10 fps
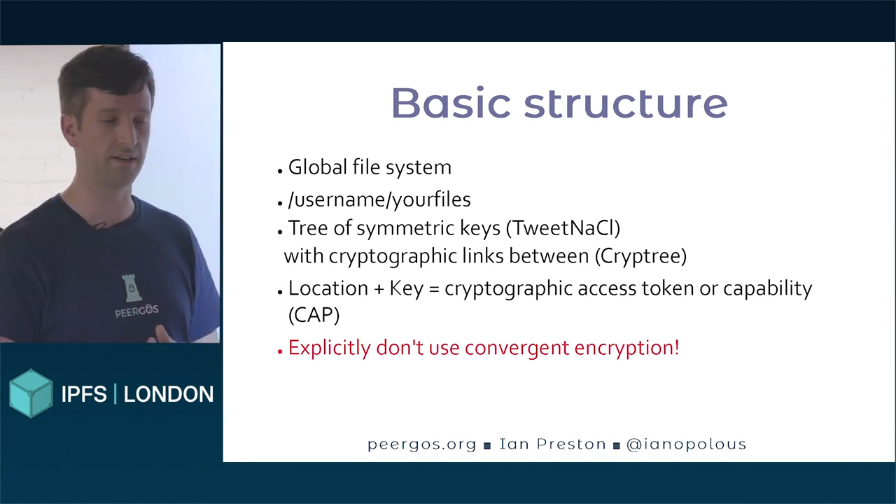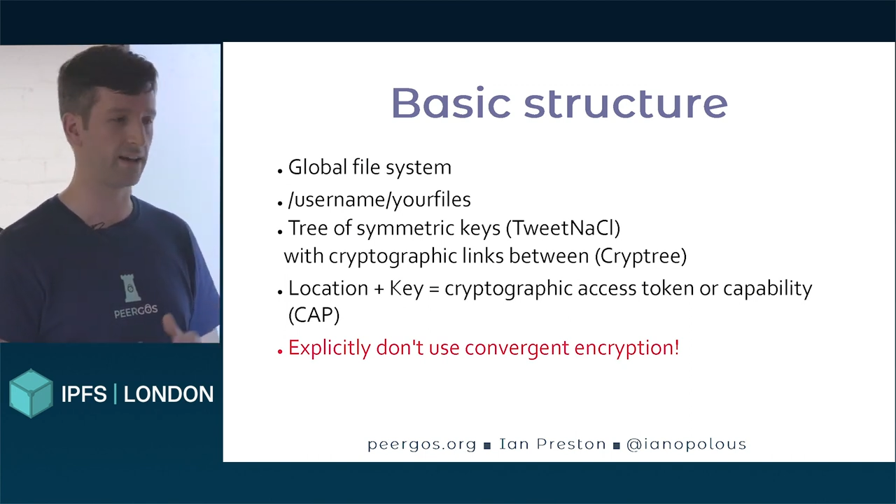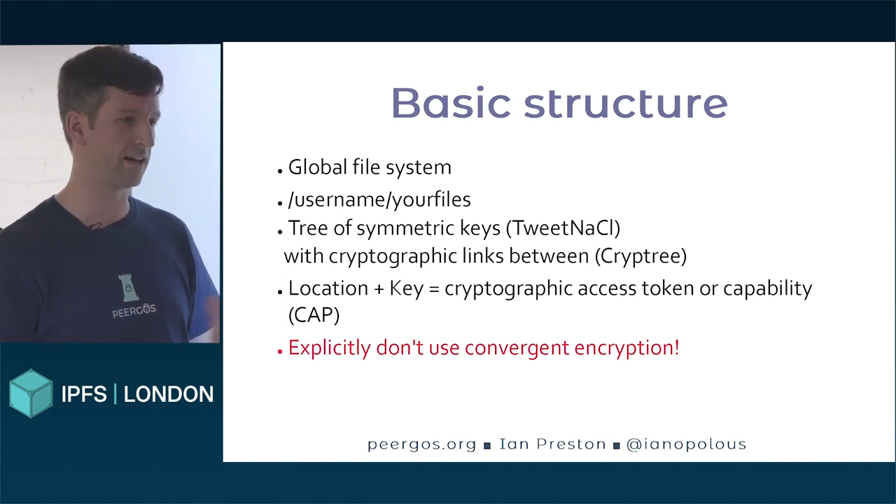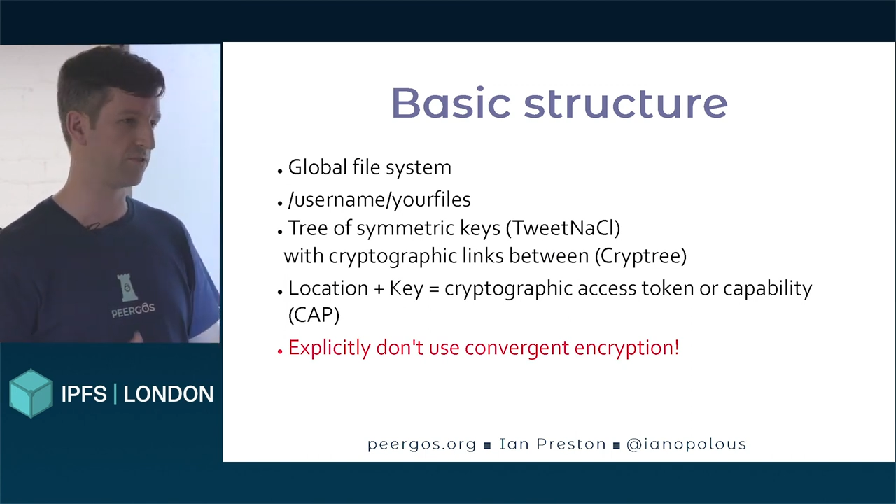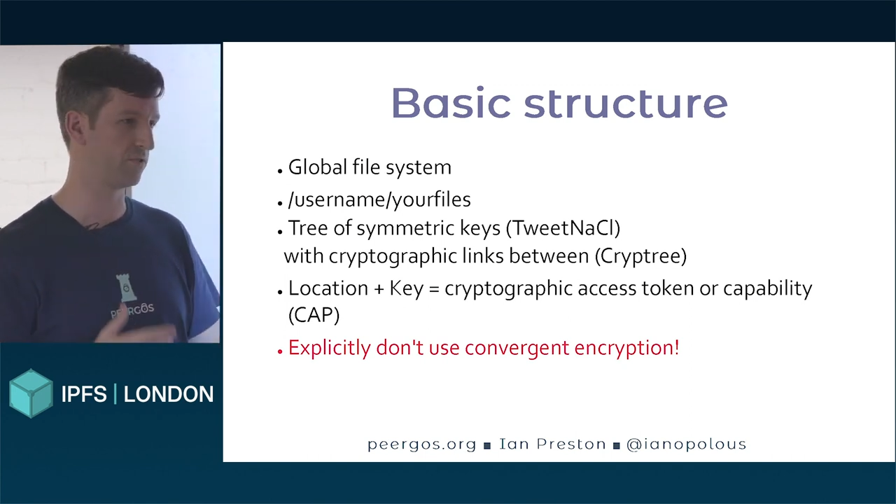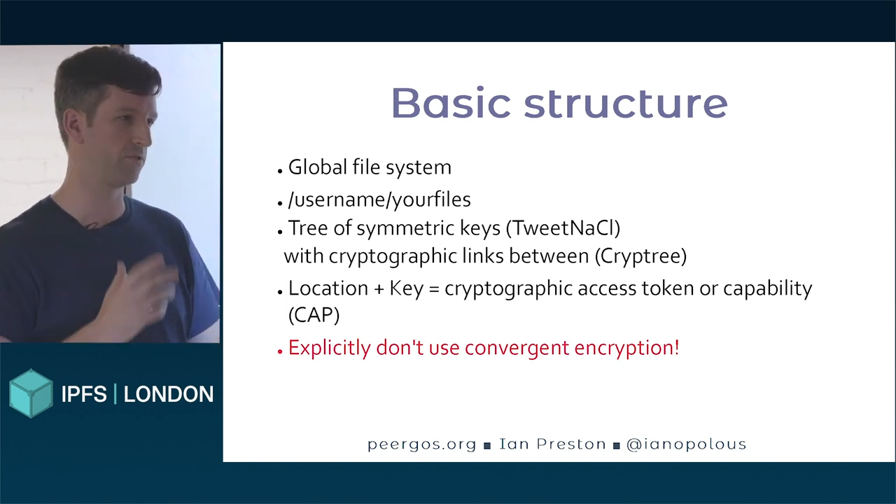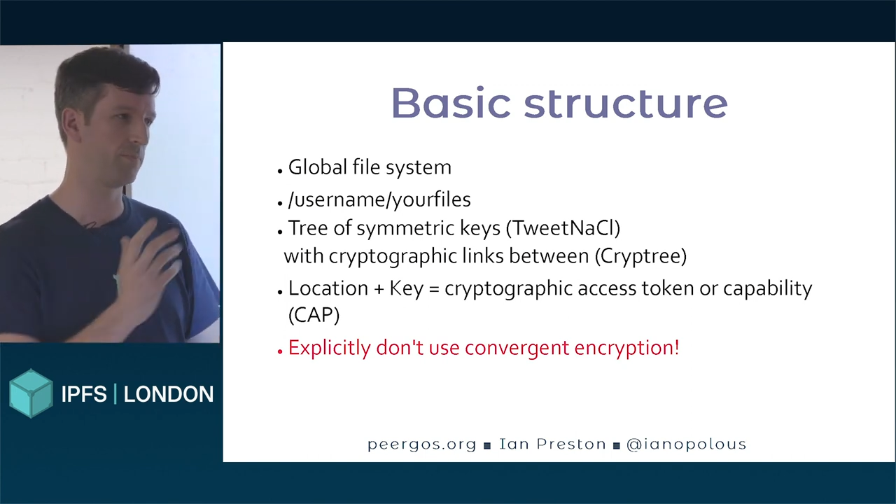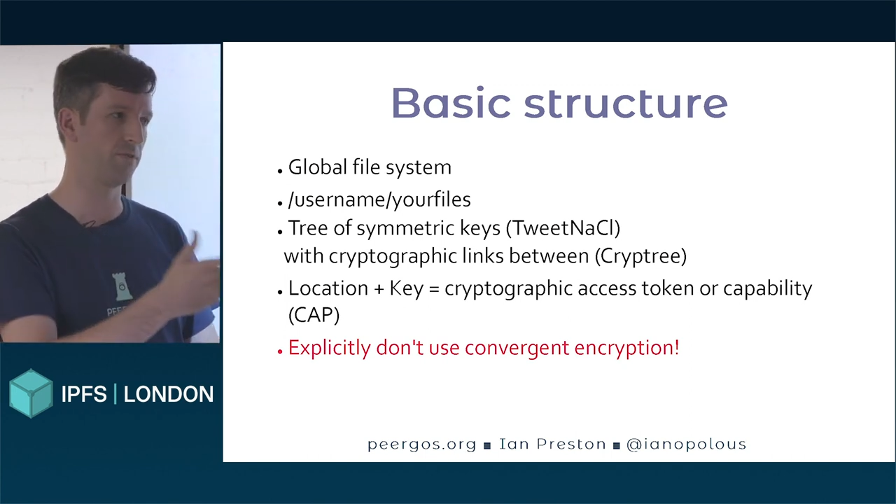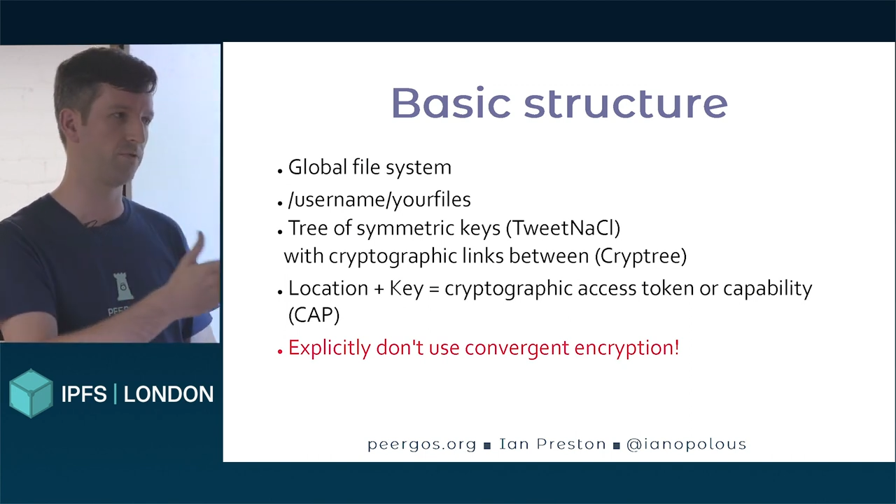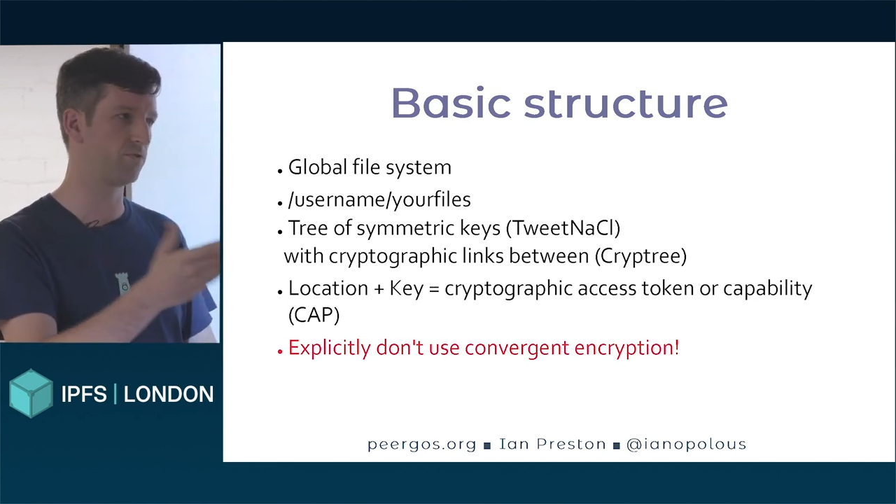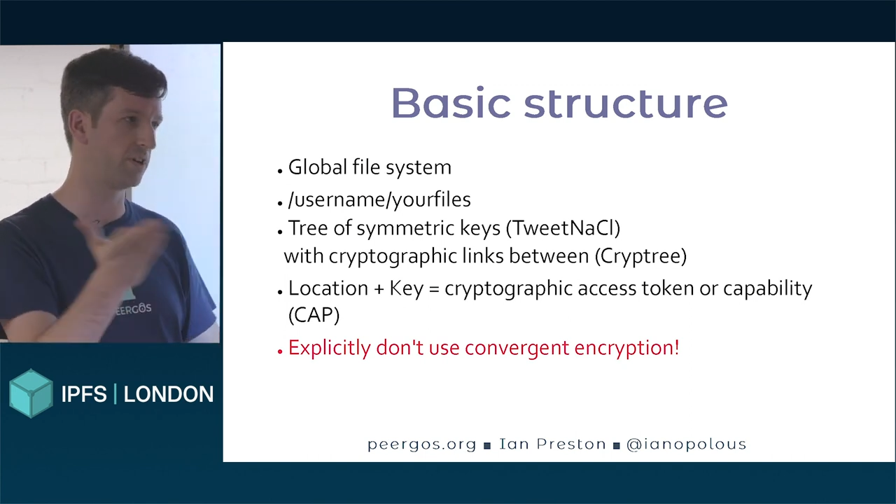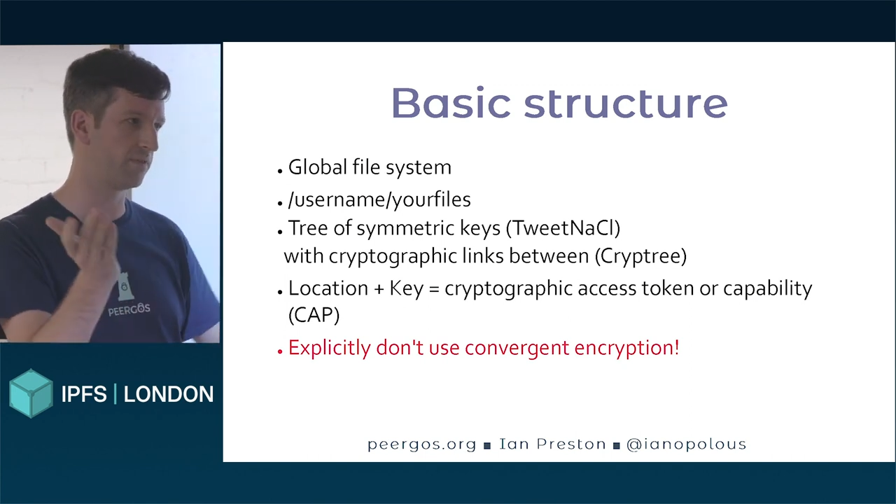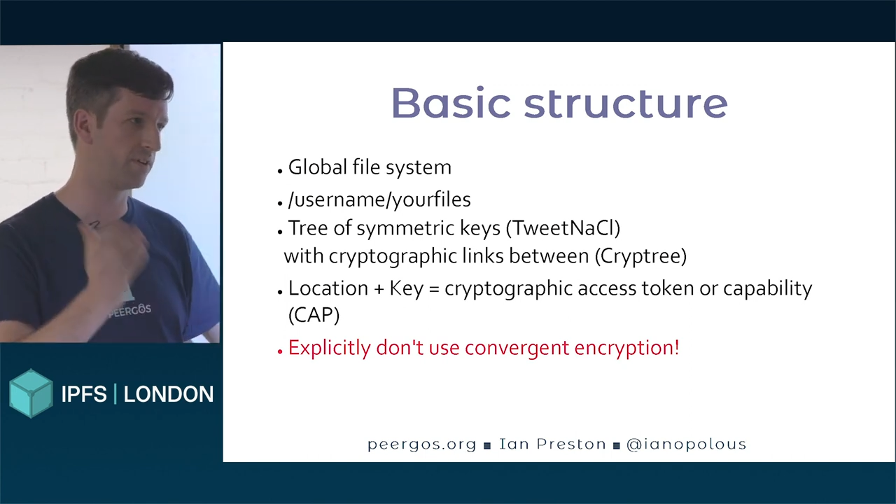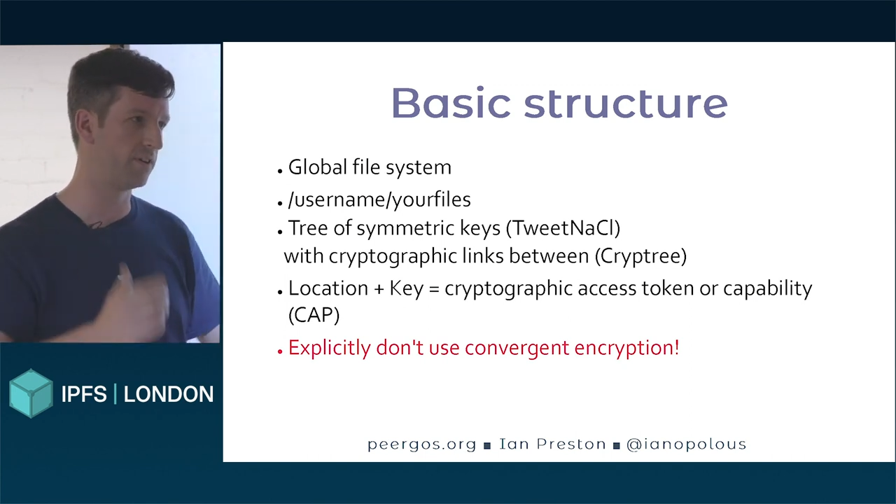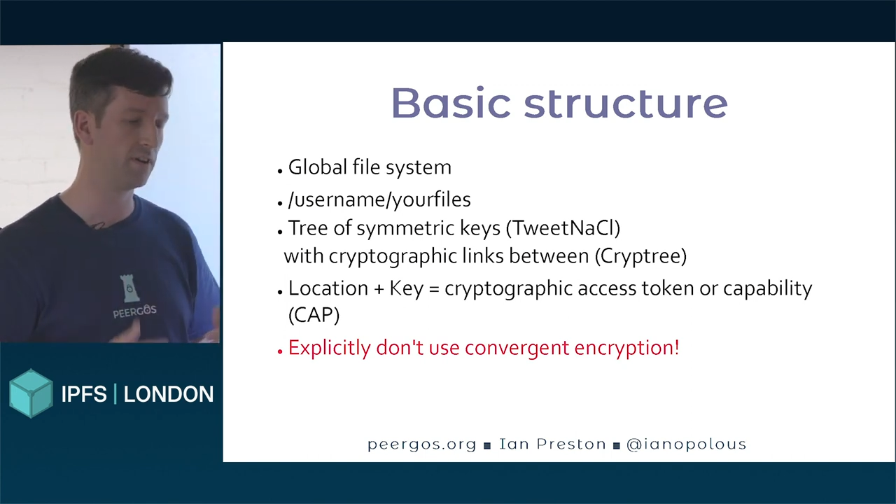and that allows you to both
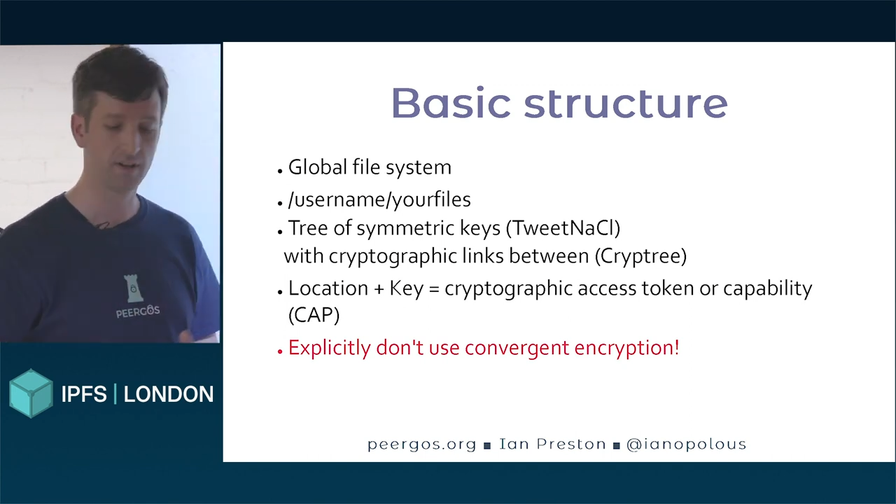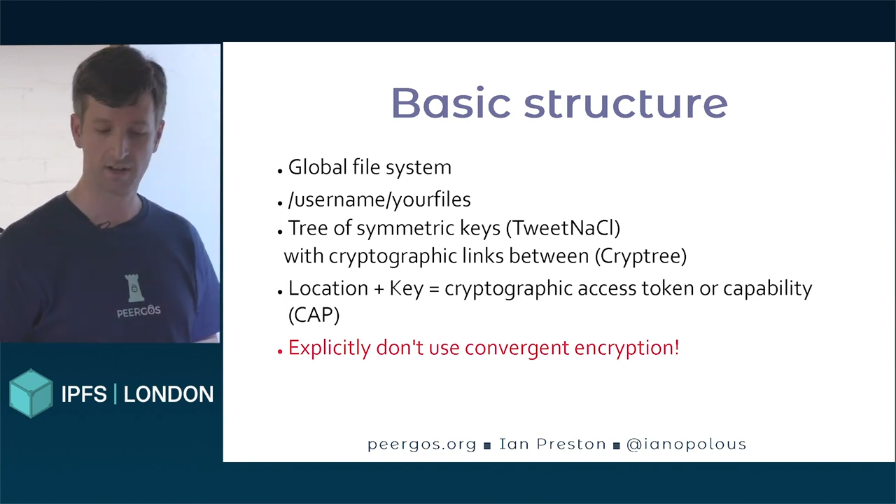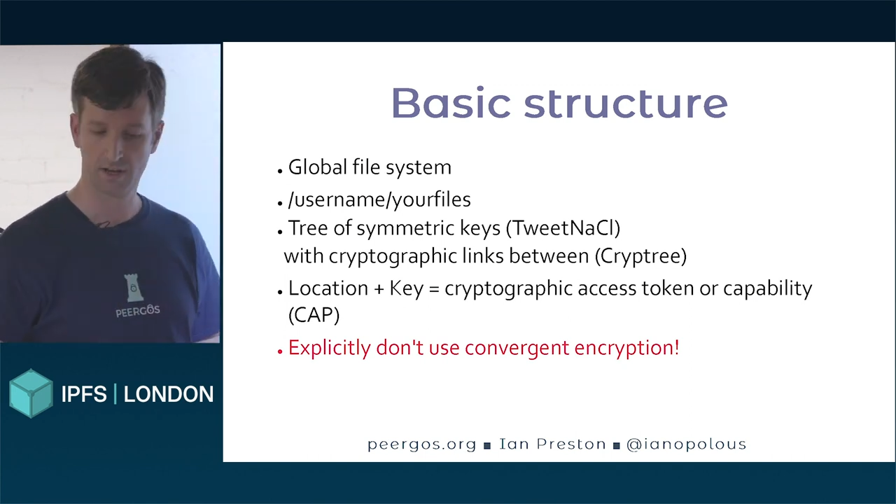retrieve and,